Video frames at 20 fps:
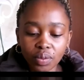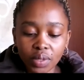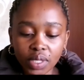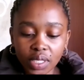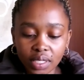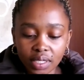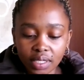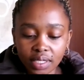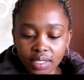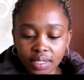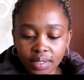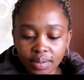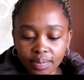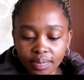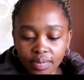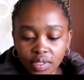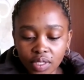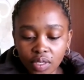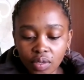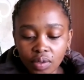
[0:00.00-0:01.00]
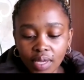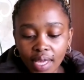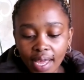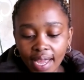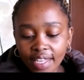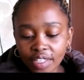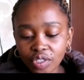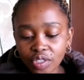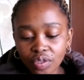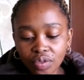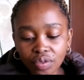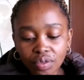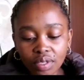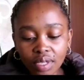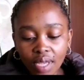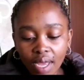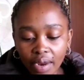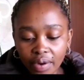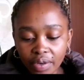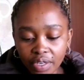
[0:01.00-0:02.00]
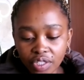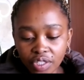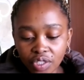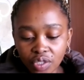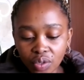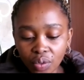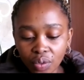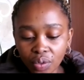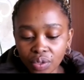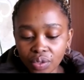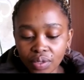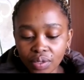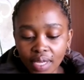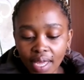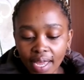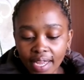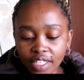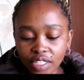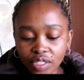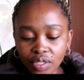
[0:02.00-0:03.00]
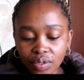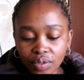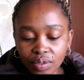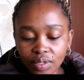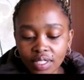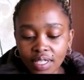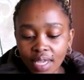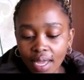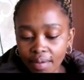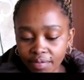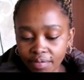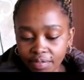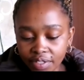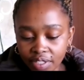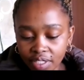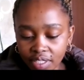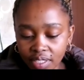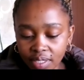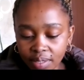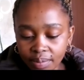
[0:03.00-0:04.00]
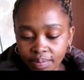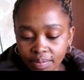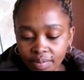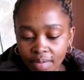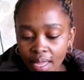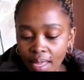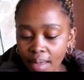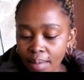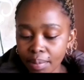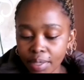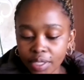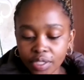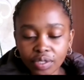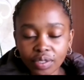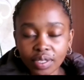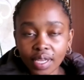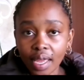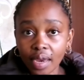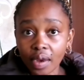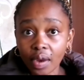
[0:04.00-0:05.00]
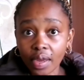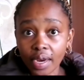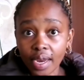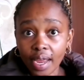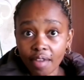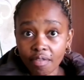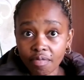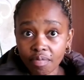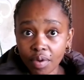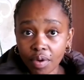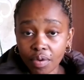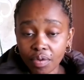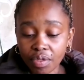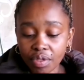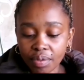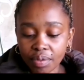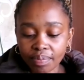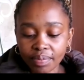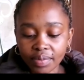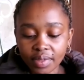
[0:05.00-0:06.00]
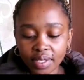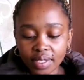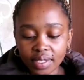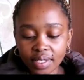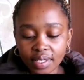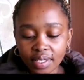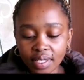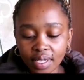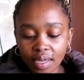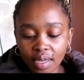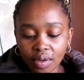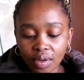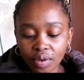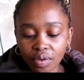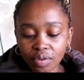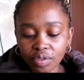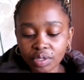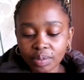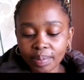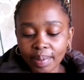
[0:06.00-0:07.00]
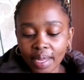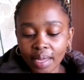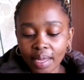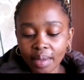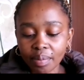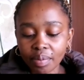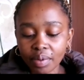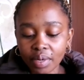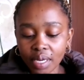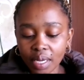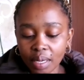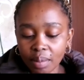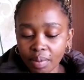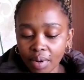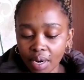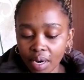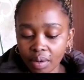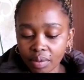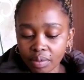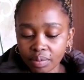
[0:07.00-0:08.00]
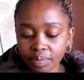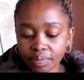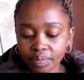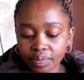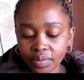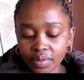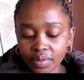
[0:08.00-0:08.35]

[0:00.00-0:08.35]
Works. You can choose courage or you can choose comfort, but you cannot have both. This is a quote by Brene Brown.